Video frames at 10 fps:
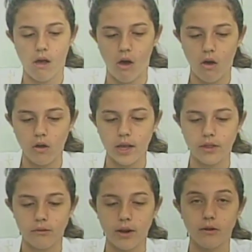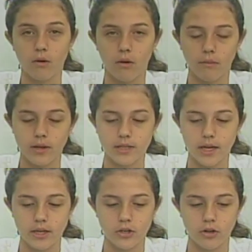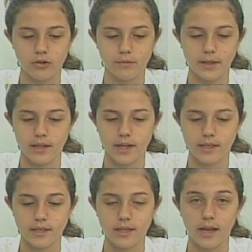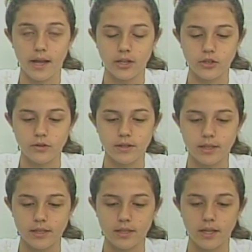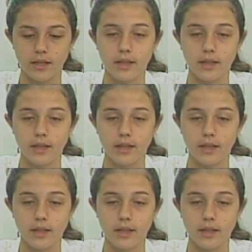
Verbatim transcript: All 8th grade Chromebooks and chargers will be collected today, June 16th,